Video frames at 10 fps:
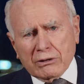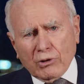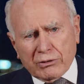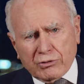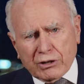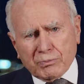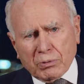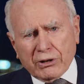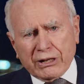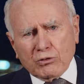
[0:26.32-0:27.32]
not just
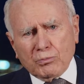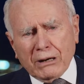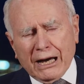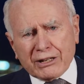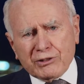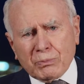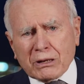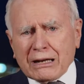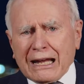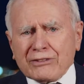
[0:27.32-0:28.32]
political parties,
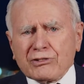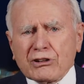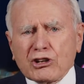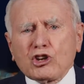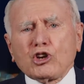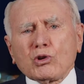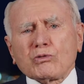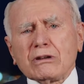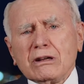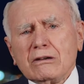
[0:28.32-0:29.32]
but it has an
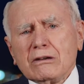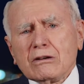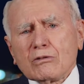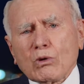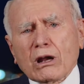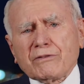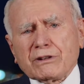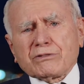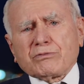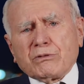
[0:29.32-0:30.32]
acute
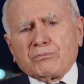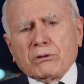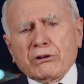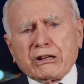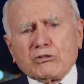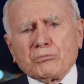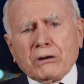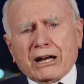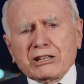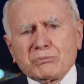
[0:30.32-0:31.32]
relevance with political
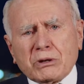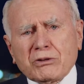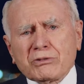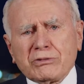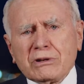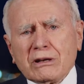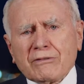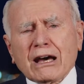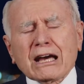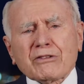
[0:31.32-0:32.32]
parties because
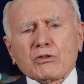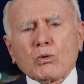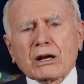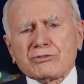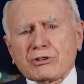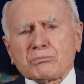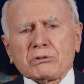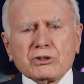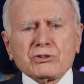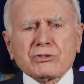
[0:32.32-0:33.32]
they are the ones that
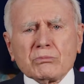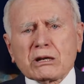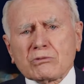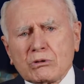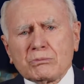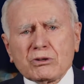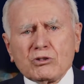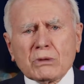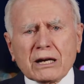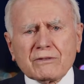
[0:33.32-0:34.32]
produce the men and women
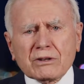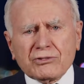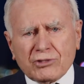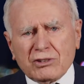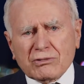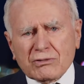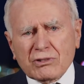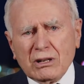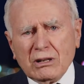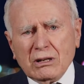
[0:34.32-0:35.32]
who make the
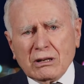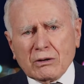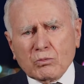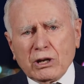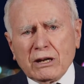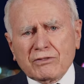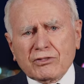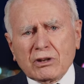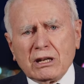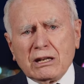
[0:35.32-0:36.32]
decisions. And we have
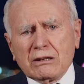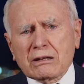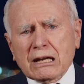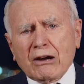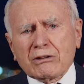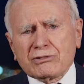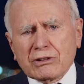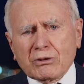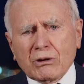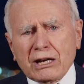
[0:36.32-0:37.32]
seen in current
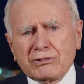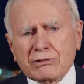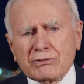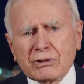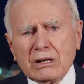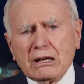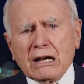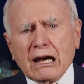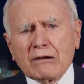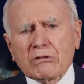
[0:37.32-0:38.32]
generations
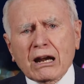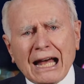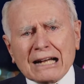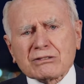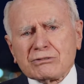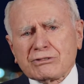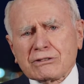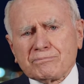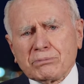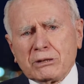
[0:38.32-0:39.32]
a
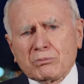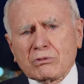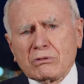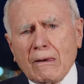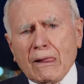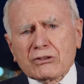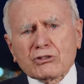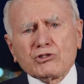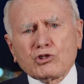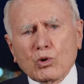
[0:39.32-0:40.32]
reluctance of people
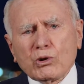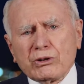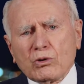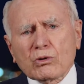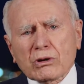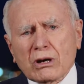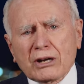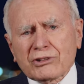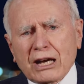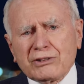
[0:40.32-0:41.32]
to join
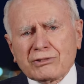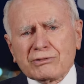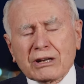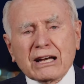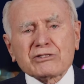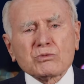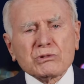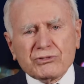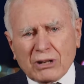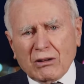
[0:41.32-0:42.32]
organisations. And as a
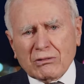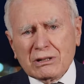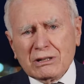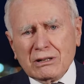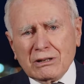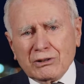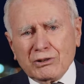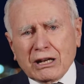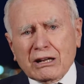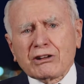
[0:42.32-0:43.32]
result,
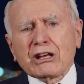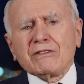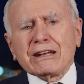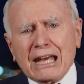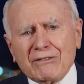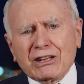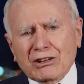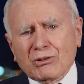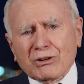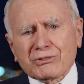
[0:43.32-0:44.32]
you get an even
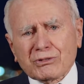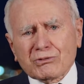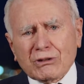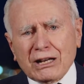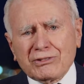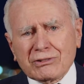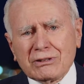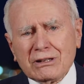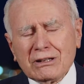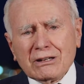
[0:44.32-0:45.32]
heavier
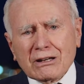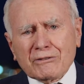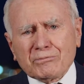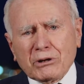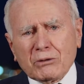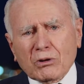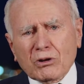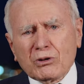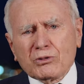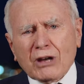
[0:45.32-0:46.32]
concentration of
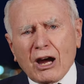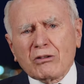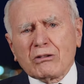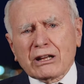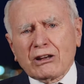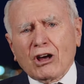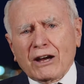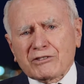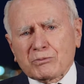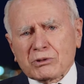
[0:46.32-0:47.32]
people whose only
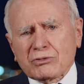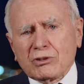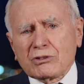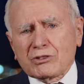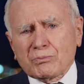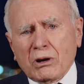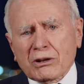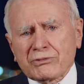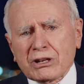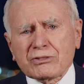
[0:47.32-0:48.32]
life's pursuit is
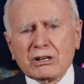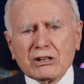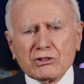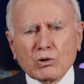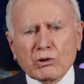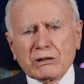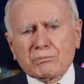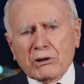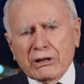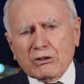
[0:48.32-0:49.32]
politics
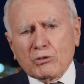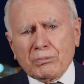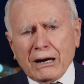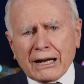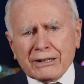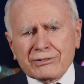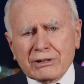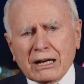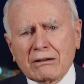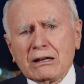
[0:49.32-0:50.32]
joining political parties.
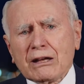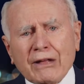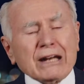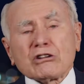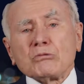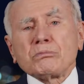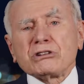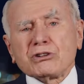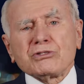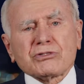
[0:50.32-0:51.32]
Now, that can
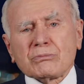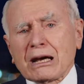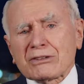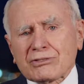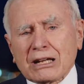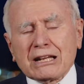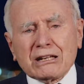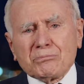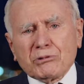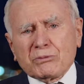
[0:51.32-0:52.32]
produce some
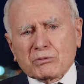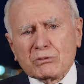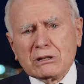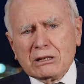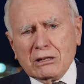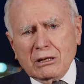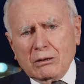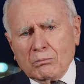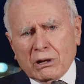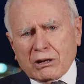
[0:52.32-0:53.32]
outstanding people,
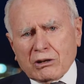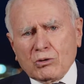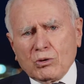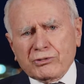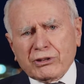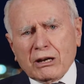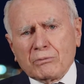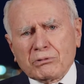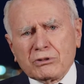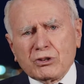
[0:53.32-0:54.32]
but it can
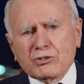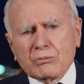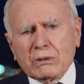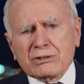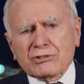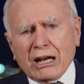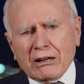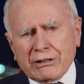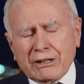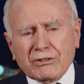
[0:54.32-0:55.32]
also produce a
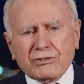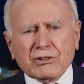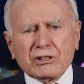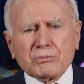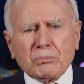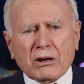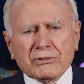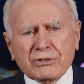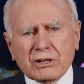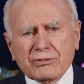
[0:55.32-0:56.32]
mentality that sees
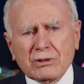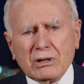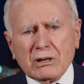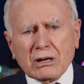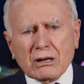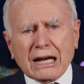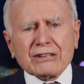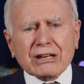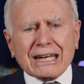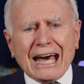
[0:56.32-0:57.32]
politics uh,
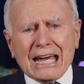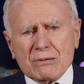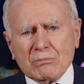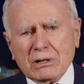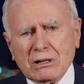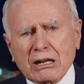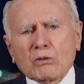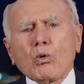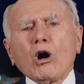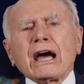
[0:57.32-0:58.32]
as a game
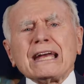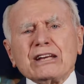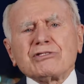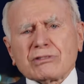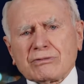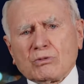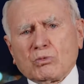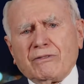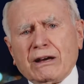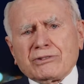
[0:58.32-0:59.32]
now, why is it that
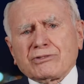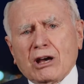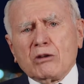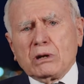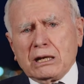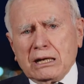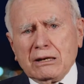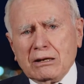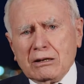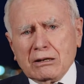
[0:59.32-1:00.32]
we've had so
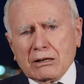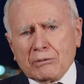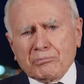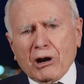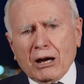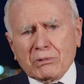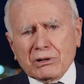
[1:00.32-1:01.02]
many uh, prime